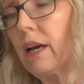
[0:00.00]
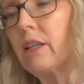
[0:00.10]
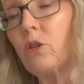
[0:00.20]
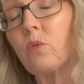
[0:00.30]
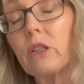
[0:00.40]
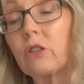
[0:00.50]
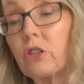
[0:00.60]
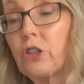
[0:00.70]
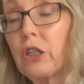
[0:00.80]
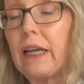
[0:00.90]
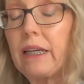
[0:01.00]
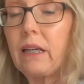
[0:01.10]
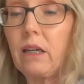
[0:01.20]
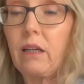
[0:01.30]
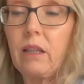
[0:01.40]
You want to
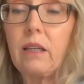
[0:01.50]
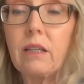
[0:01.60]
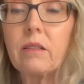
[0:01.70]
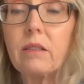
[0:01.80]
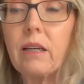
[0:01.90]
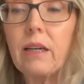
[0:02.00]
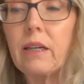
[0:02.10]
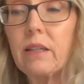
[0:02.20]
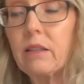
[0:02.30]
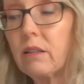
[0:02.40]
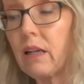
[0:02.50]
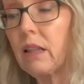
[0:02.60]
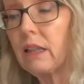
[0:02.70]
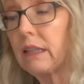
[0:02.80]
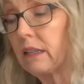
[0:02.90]
shake the inside to
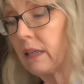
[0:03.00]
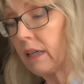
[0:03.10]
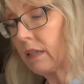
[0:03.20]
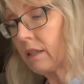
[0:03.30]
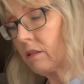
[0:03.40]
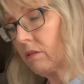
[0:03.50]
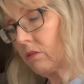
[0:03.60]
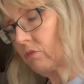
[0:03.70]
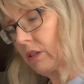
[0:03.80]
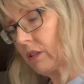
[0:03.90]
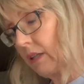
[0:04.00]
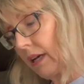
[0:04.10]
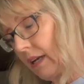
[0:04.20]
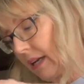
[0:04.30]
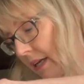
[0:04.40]
clean that rest of
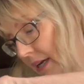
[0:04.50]
that egg